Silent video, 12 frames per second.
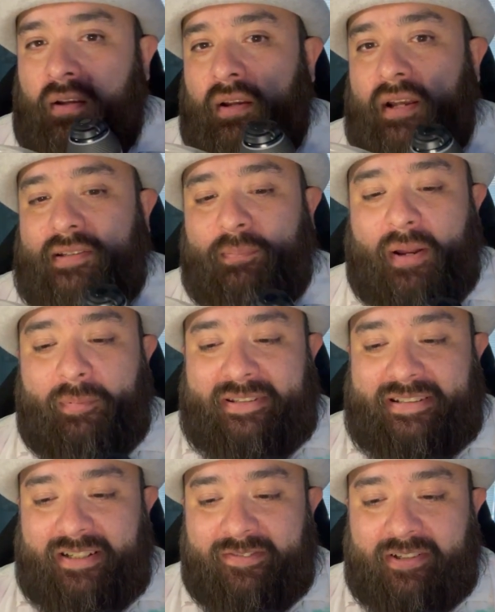As the pipe
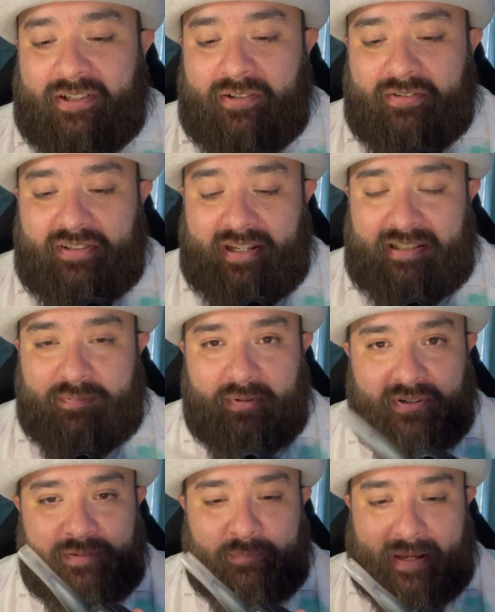itself goes, it's
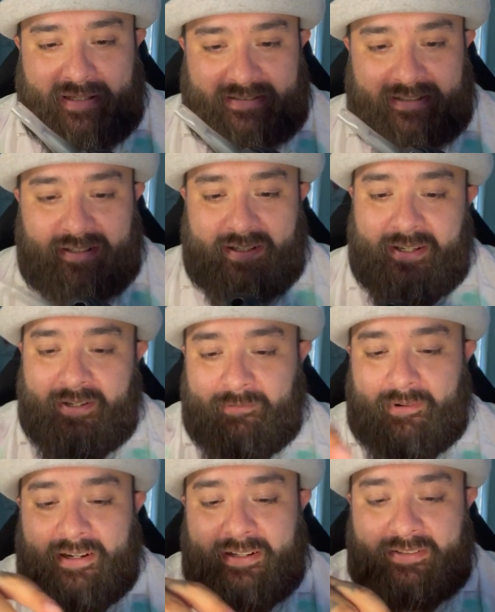pretty basic,
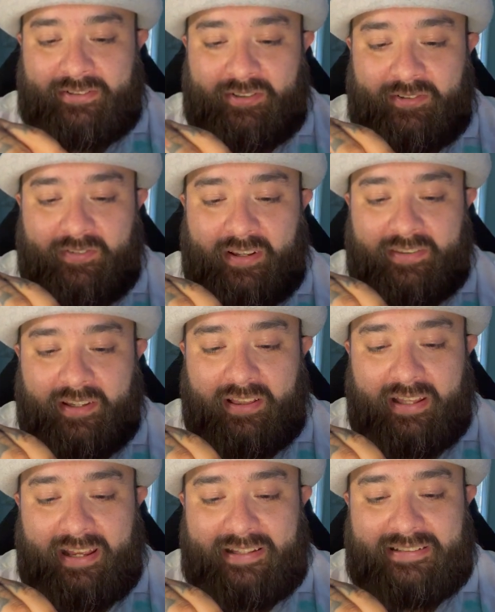right? So you've got the
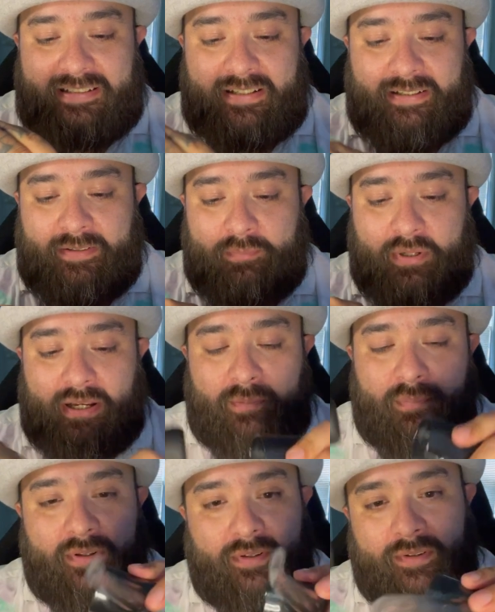glass pipe,
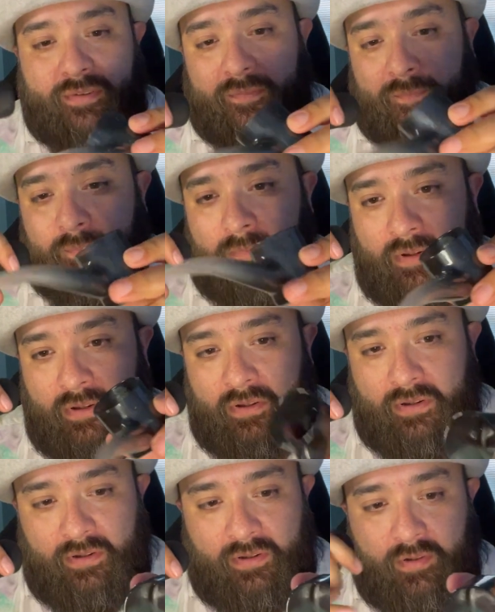
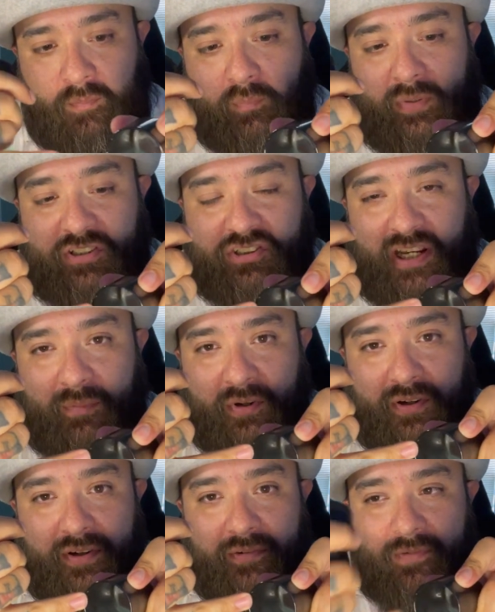big
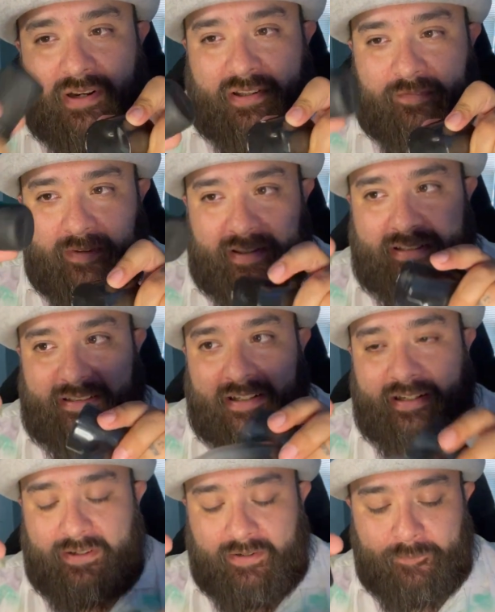chambered, right, to fit this in
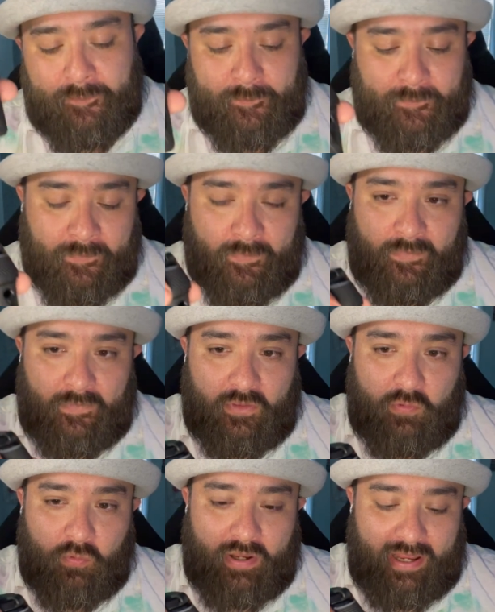here.
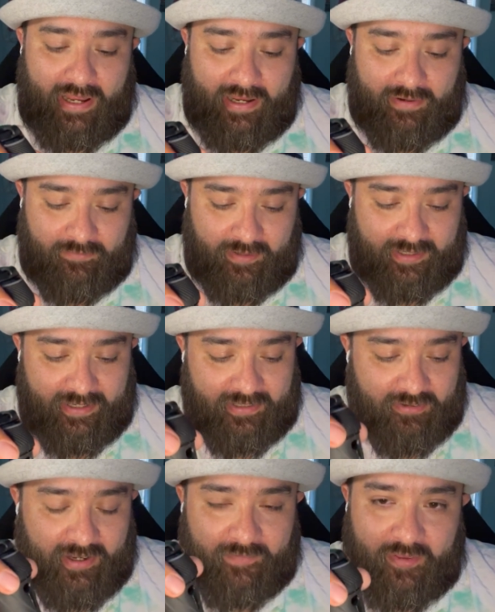You have, again,
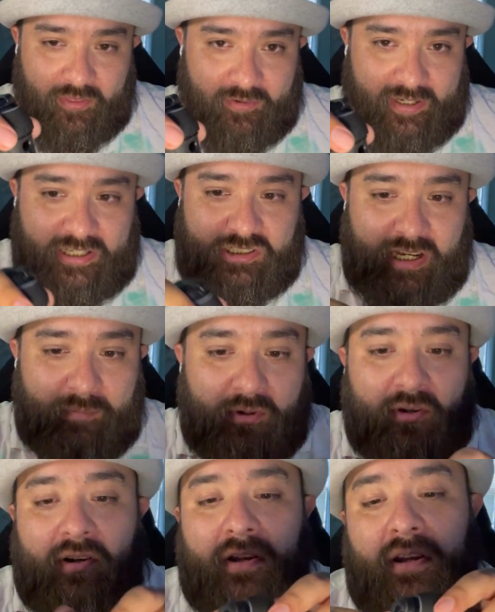you have the 3D
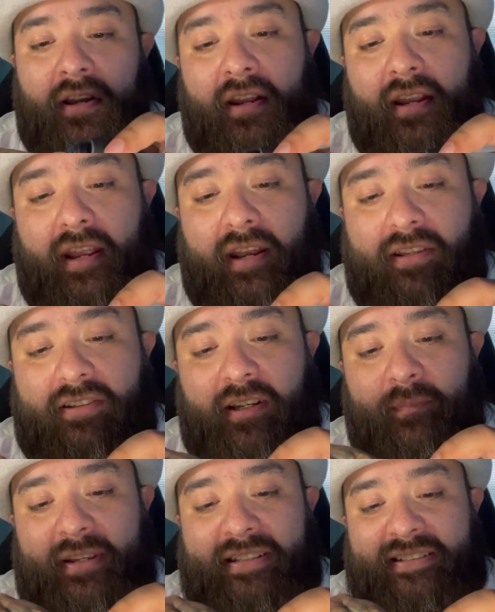chamber. It is gonna
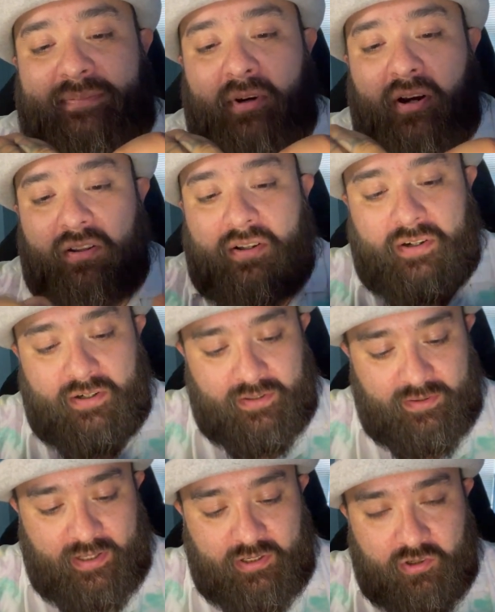be smaller
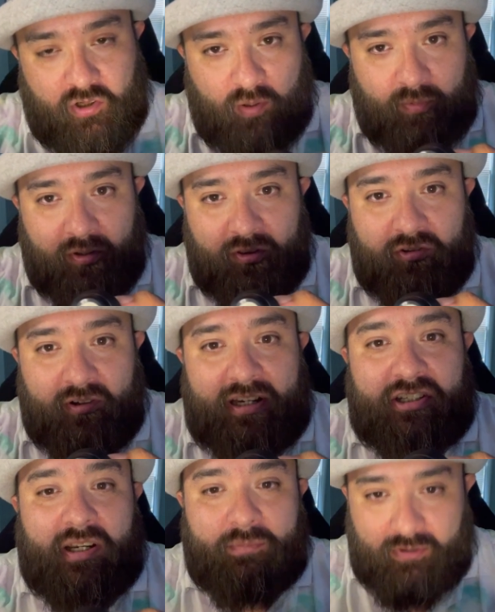than your normal 3D
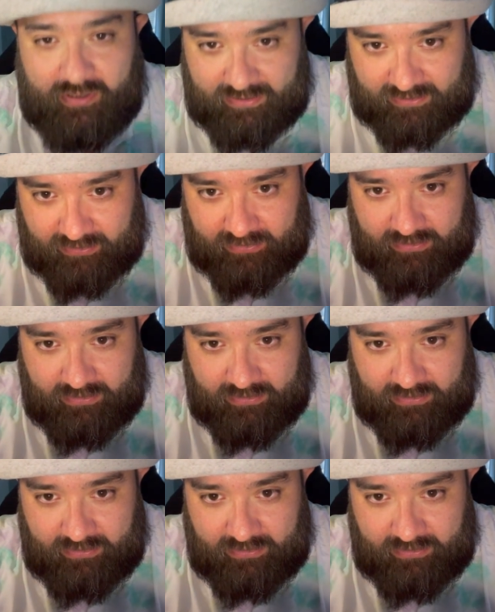chamber like the